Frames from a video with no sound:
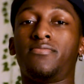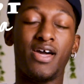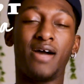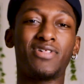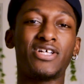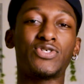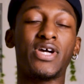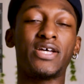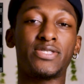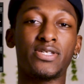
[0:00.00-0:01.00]
I'm glad you
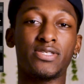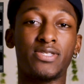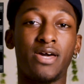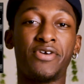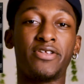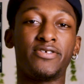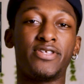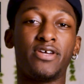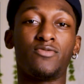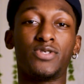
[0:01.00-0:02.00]
guys took the time out of your
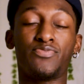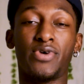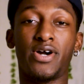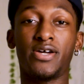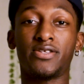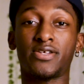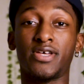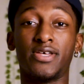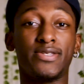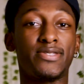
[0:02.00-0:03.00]
day to respond,
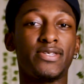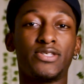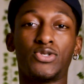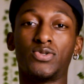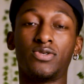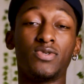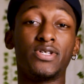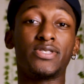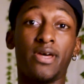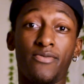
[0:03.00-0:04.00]
because it truly
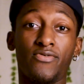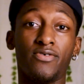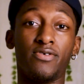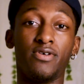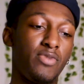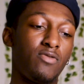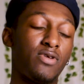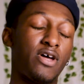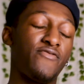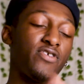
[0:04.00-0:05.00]
was helpful. But
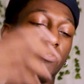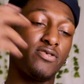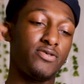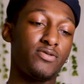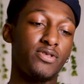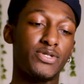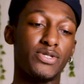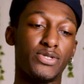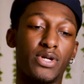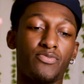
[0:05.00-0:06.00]
without further ado, let's
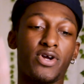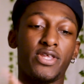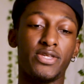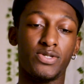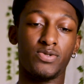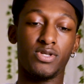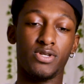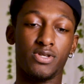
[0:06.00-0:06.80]
just jump right into it.